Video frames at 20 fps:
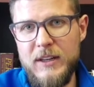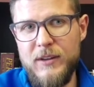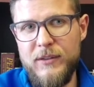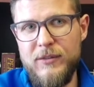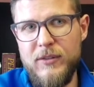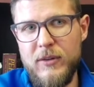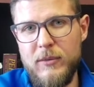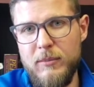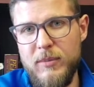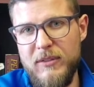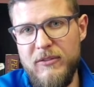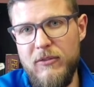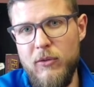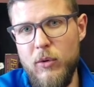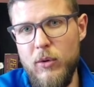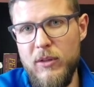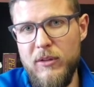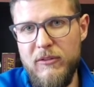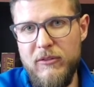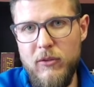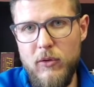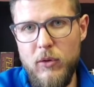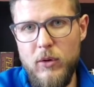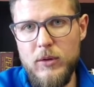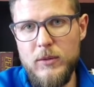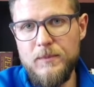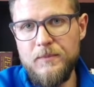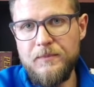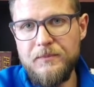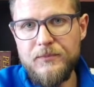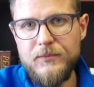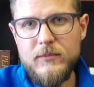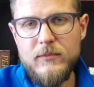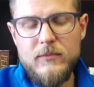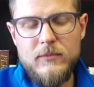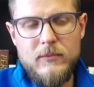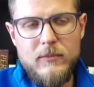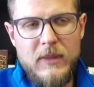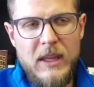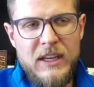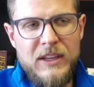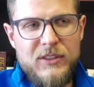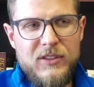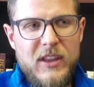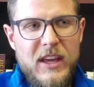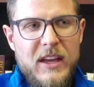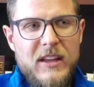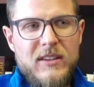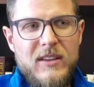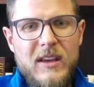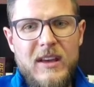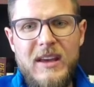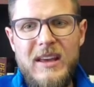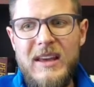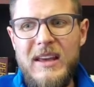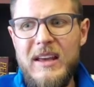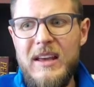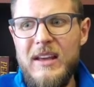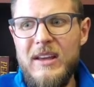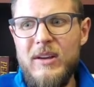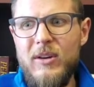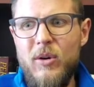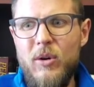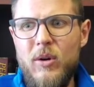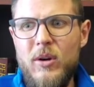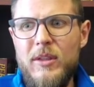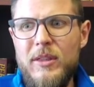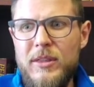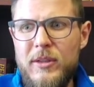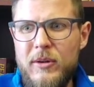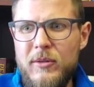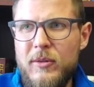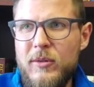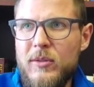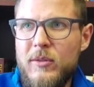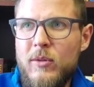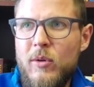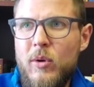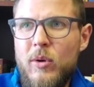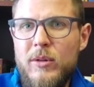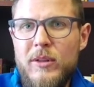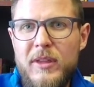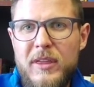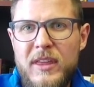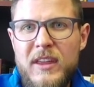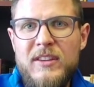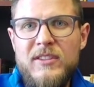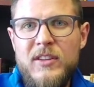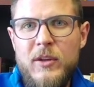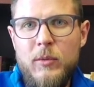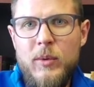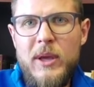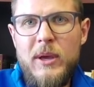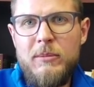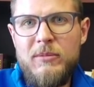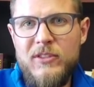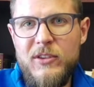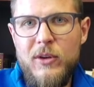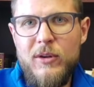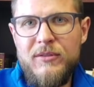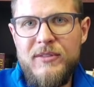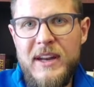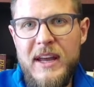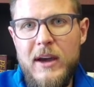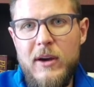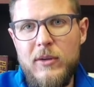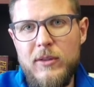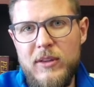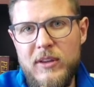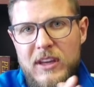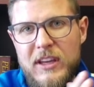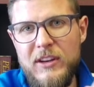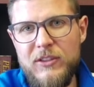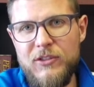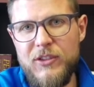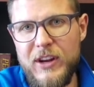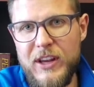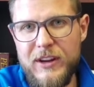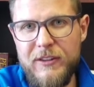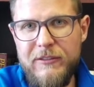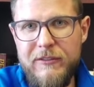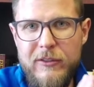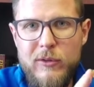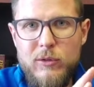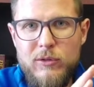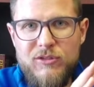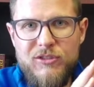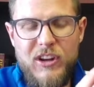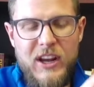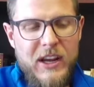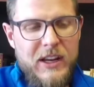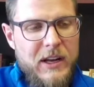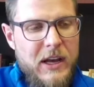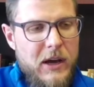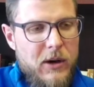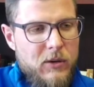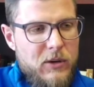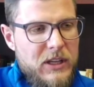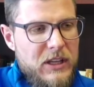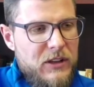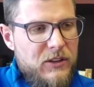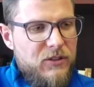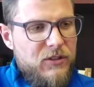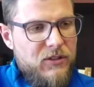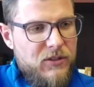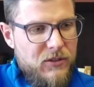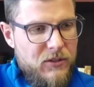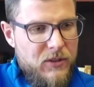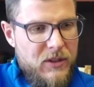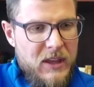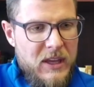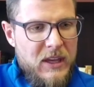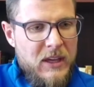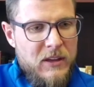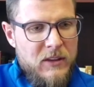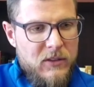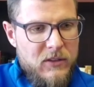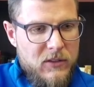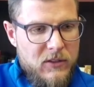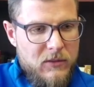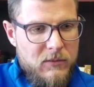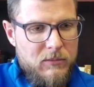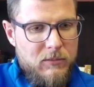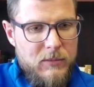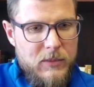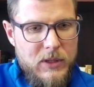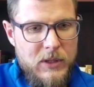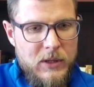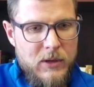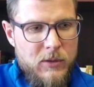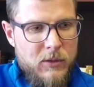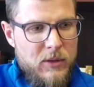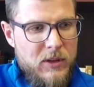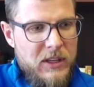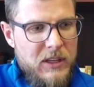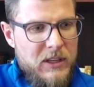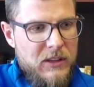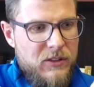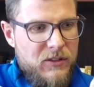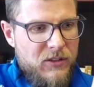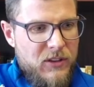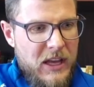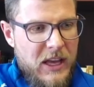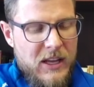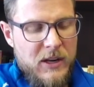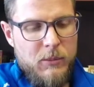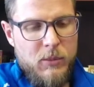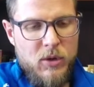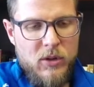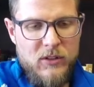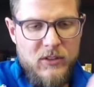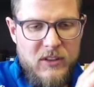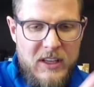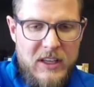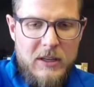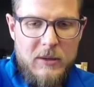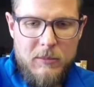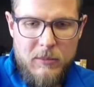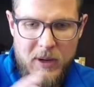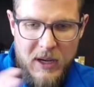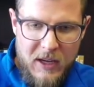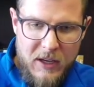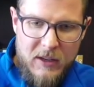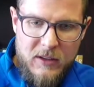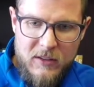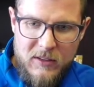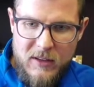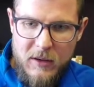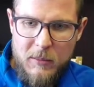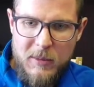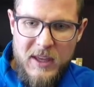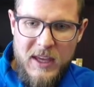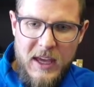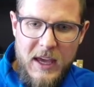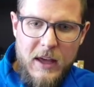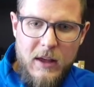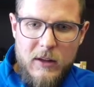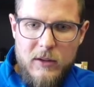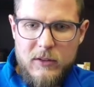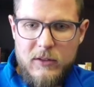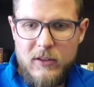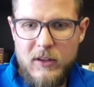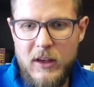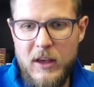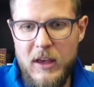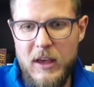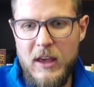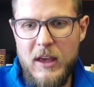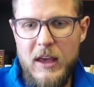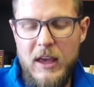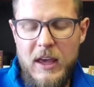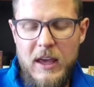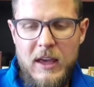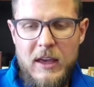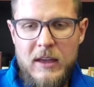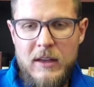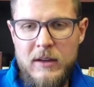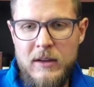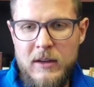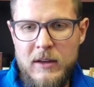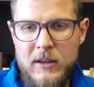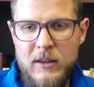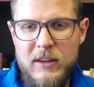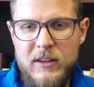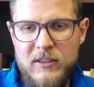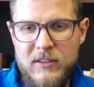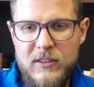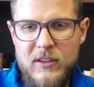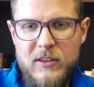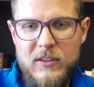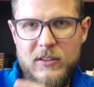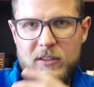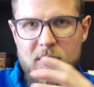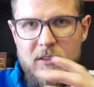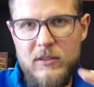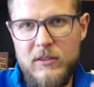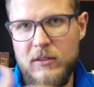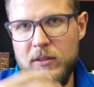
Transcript: different before the fall, is that all the things that we observe now, the intricate food chain, how each thing is, each animal is eaten by something else, and there's this